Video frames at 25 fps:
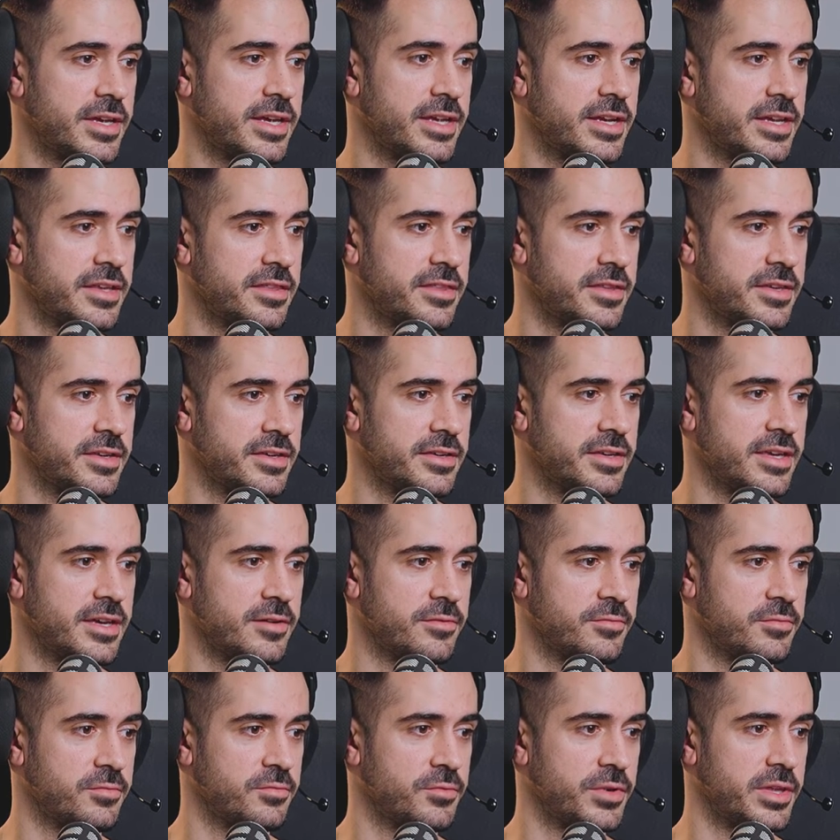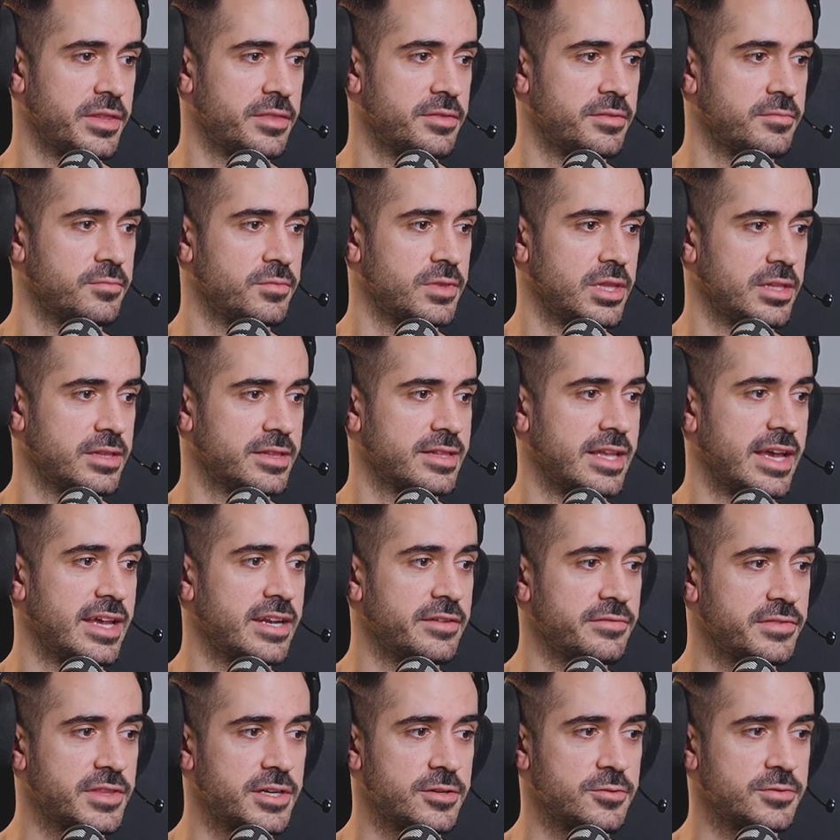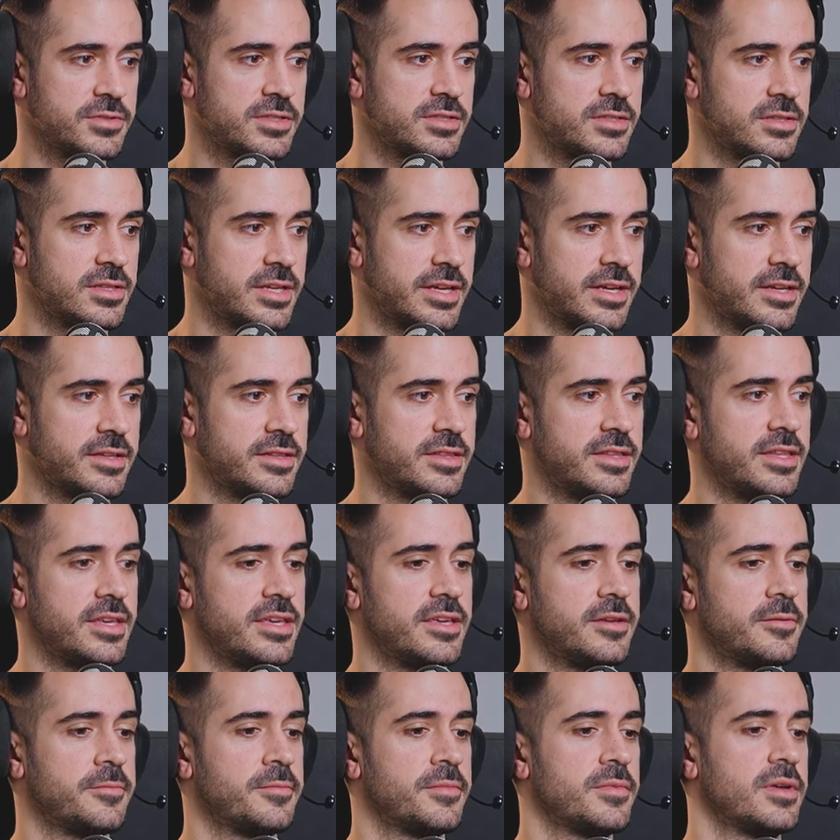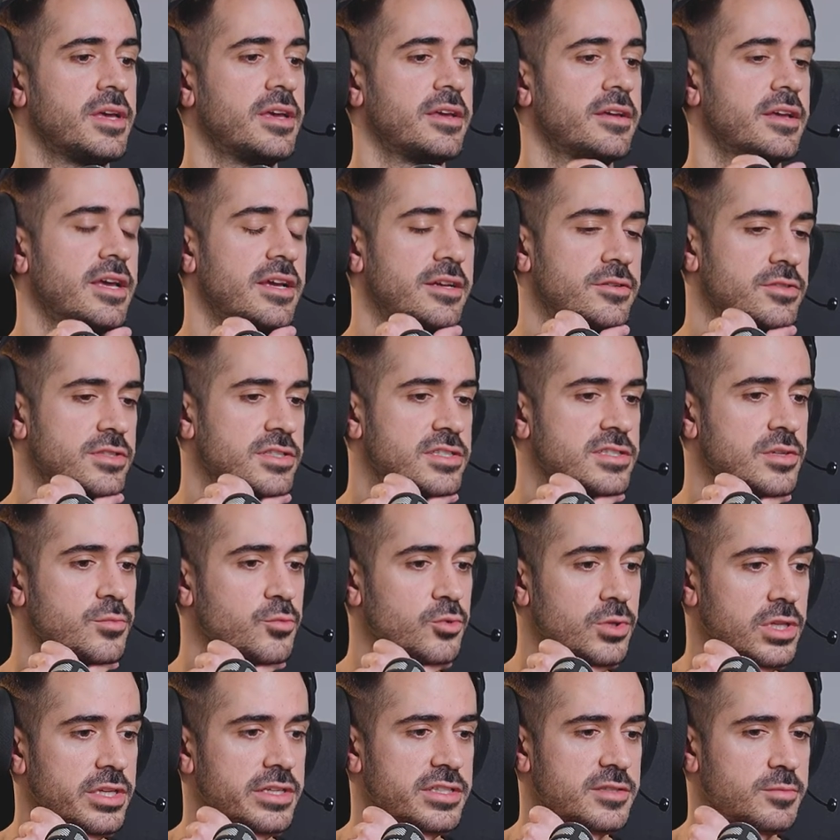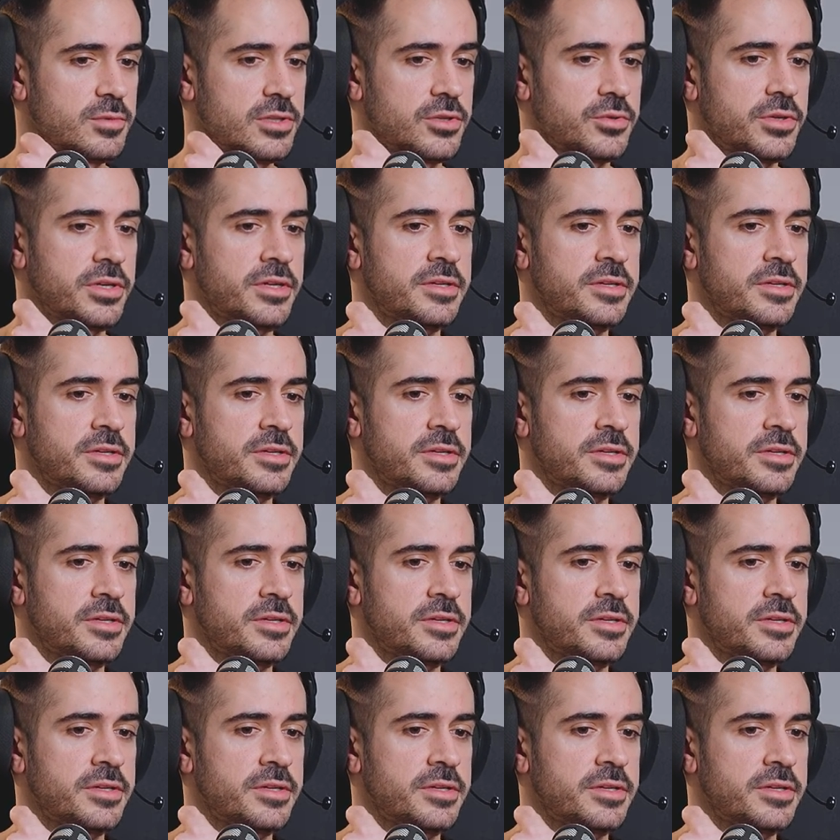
And I think, yeah, with 10 of those, like the ecosystem will explode.